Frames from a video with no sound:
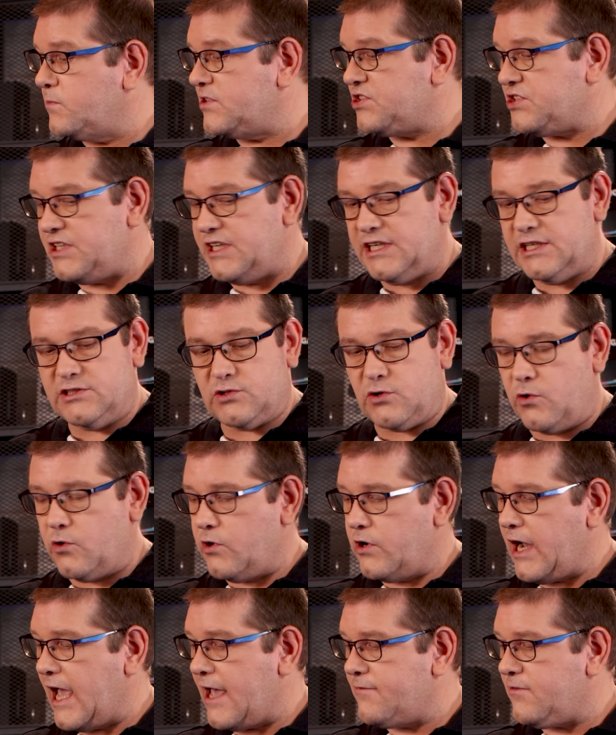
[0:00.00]
machines
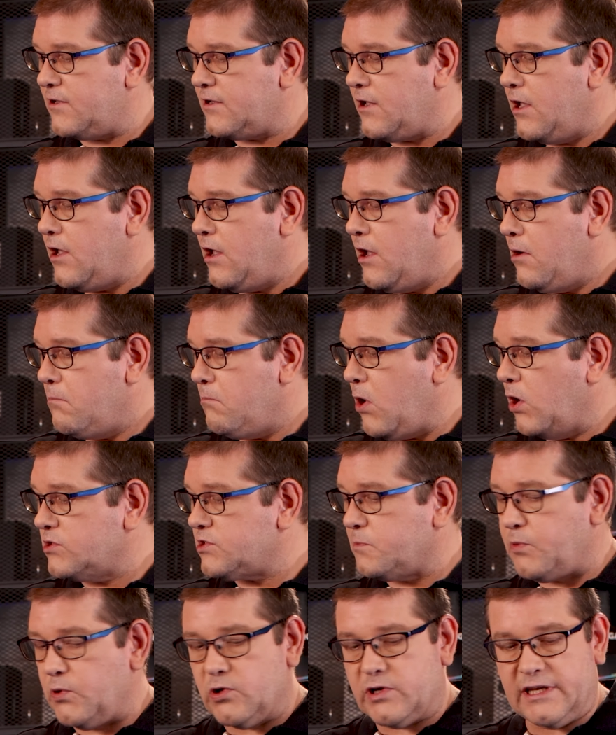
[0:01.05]
or having
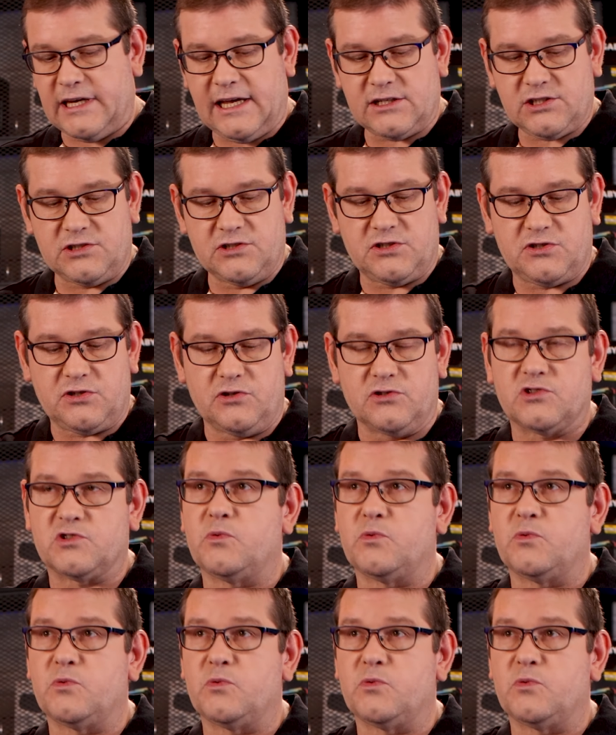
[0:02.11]
multiple connections to your